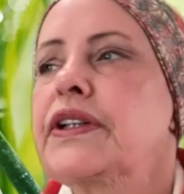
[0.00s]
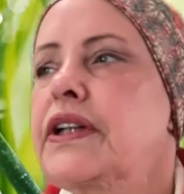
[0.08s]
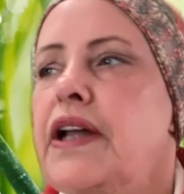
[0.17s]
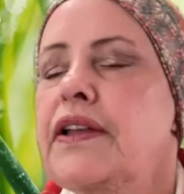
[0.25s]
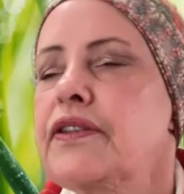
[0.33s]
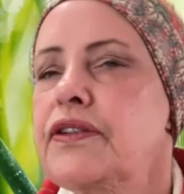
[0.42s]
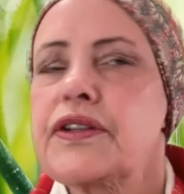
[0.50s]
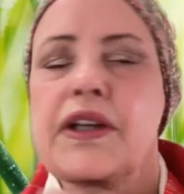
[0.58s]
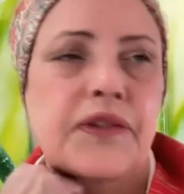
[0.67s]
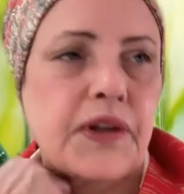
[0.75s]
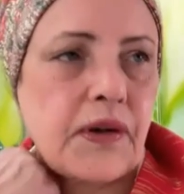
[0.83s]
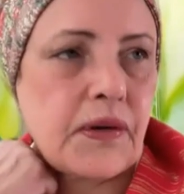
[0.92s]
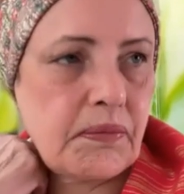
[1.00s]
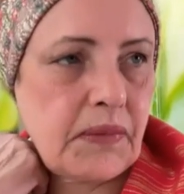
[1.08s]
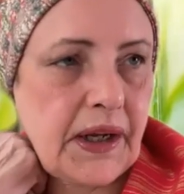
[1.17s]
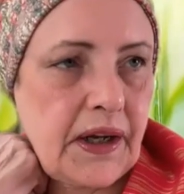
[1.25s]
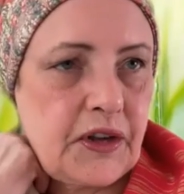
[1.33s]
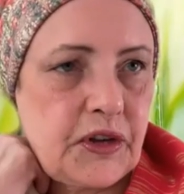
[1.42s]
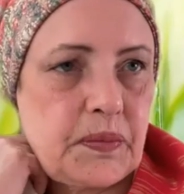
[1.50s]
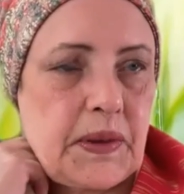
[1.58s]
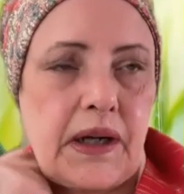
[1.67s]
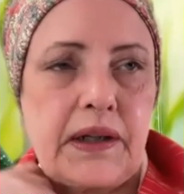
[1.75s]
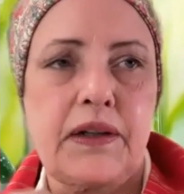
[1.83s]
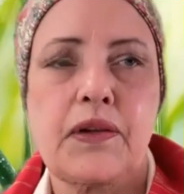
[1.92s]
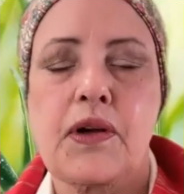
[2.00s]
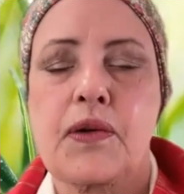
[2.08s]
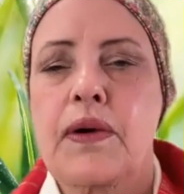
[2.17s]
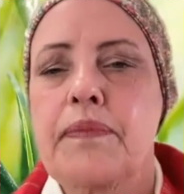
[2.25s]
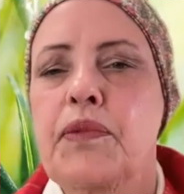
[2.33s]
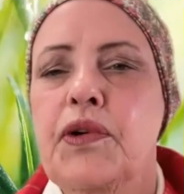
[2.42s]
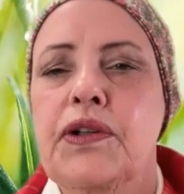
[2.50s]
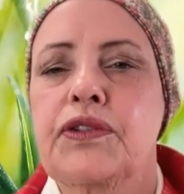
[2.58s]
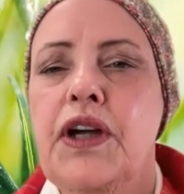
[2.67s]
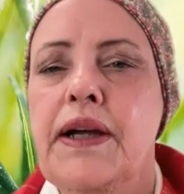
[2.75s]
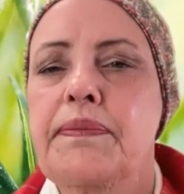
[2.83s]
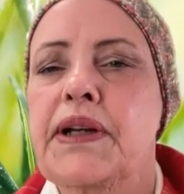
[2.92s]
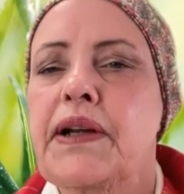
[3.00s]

And I said to my husband, I'm going to look one more time.